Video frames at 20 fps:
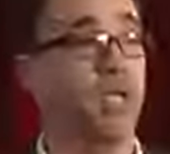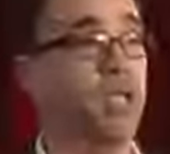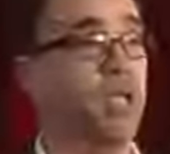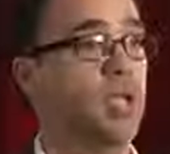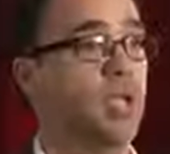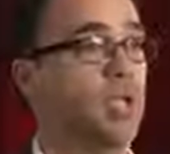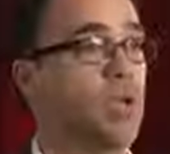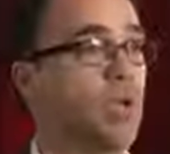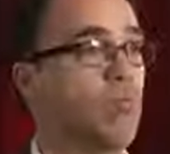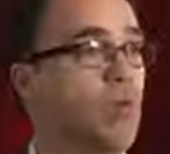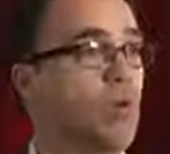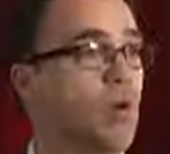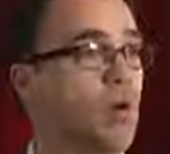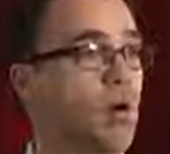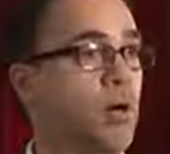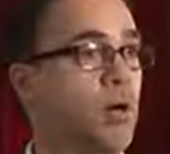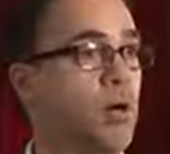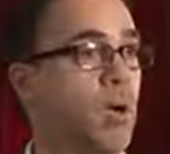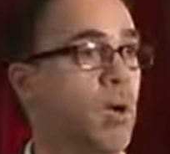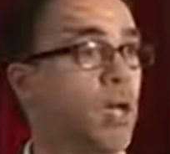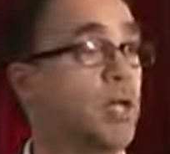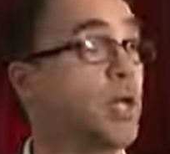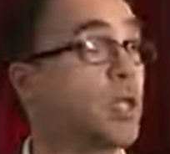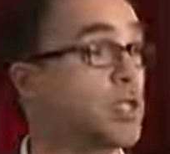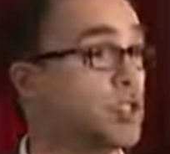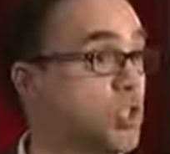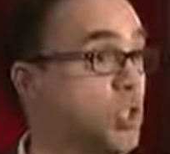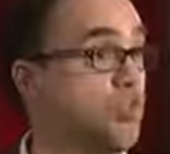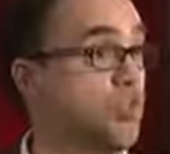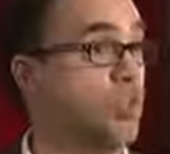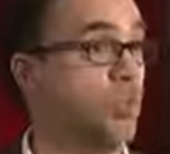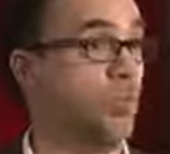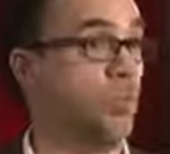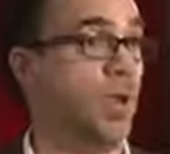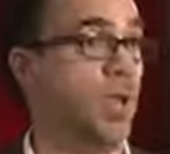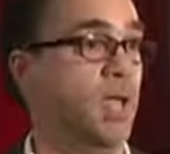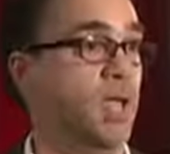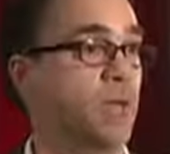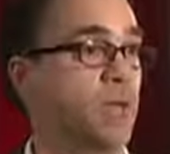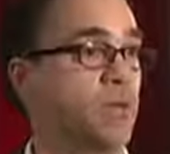in a cheaper
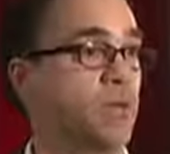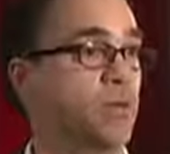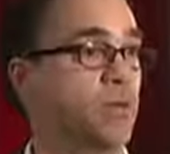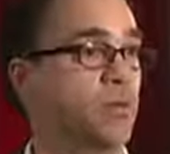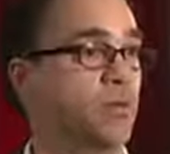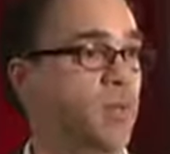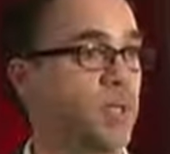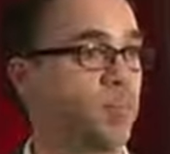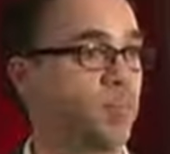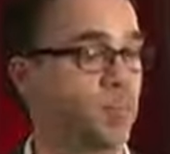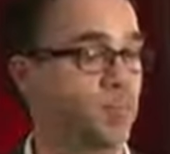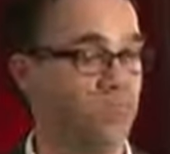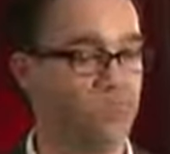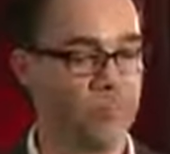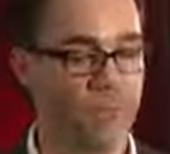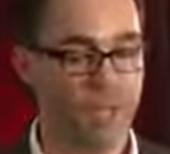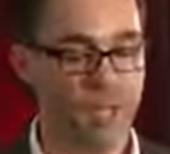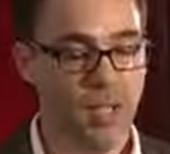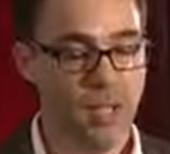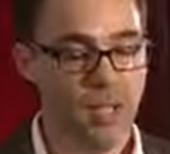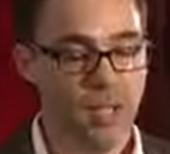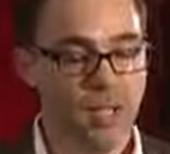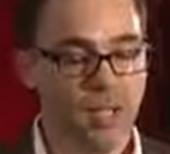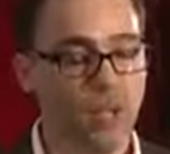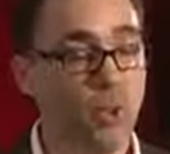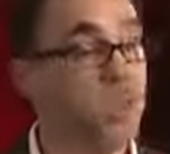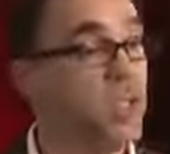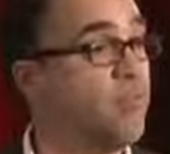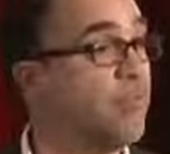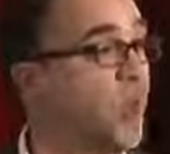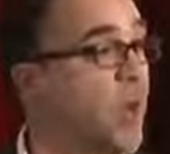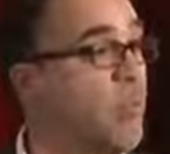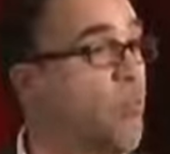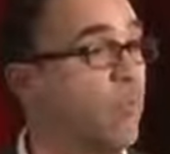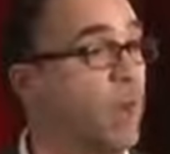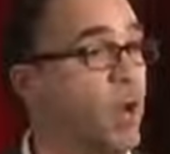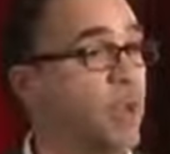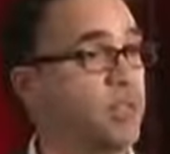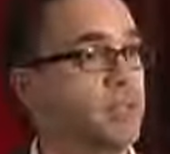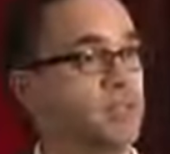way to people. So if I'm
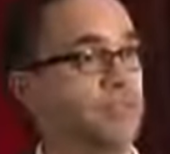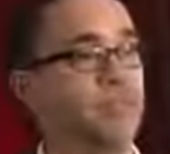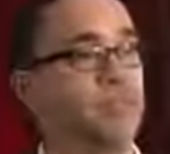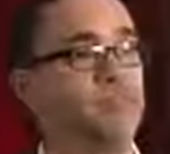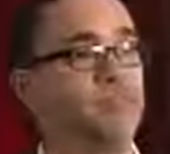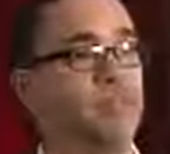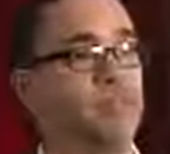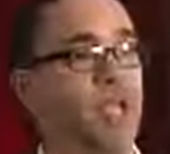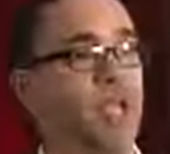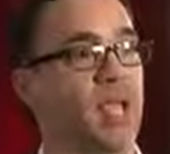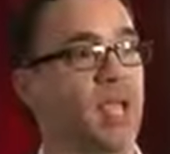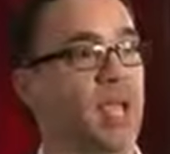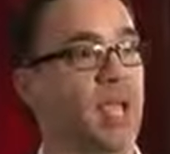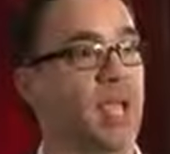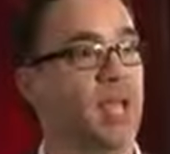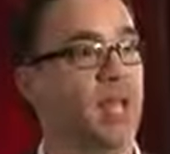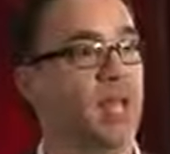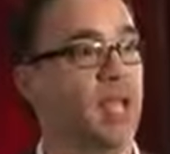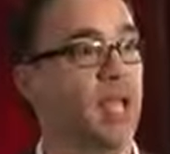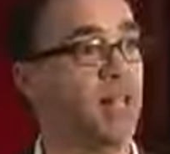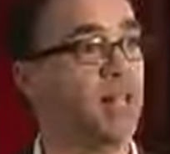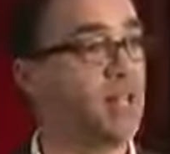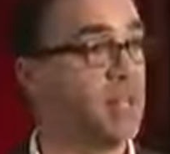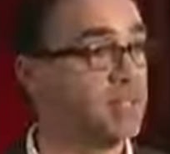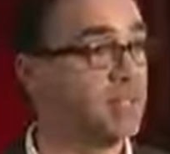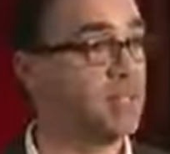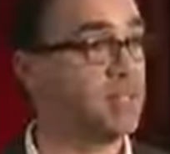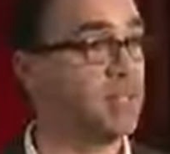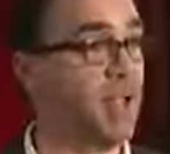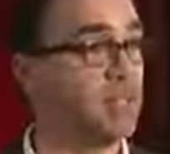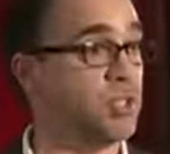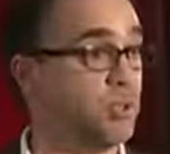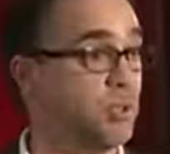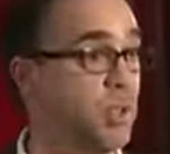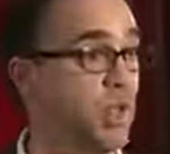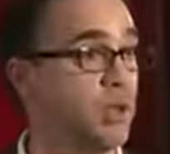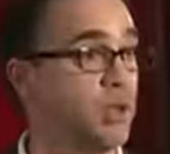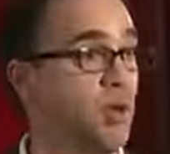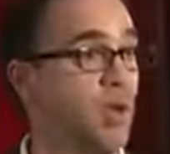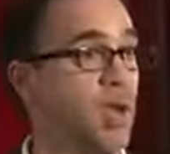right, and this is actually
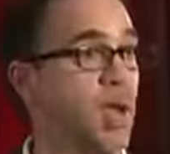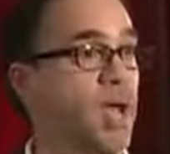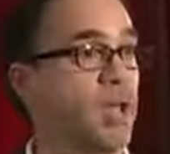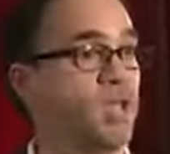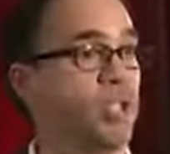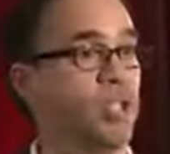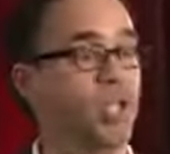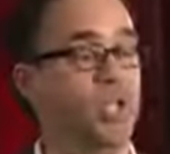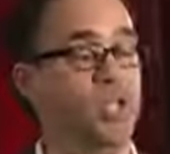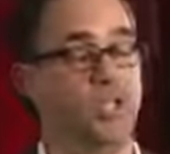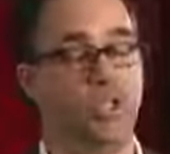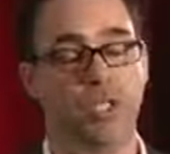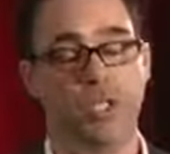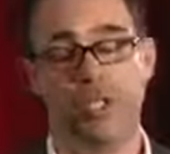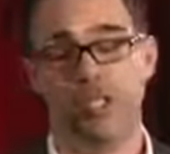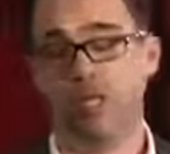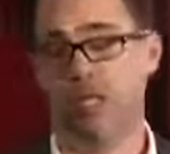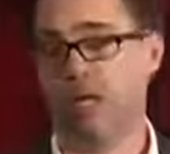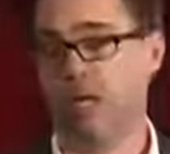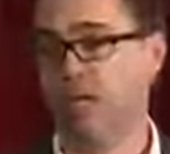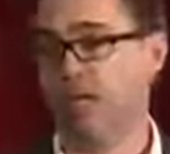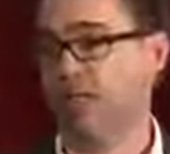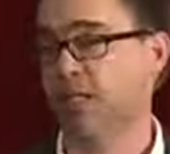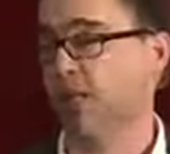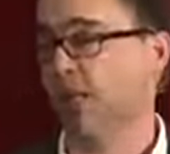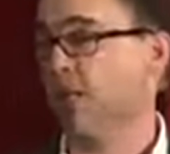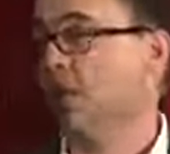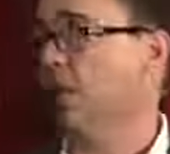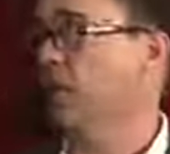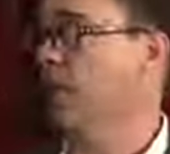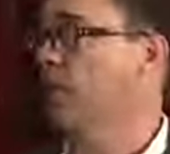a dramatic change in the technology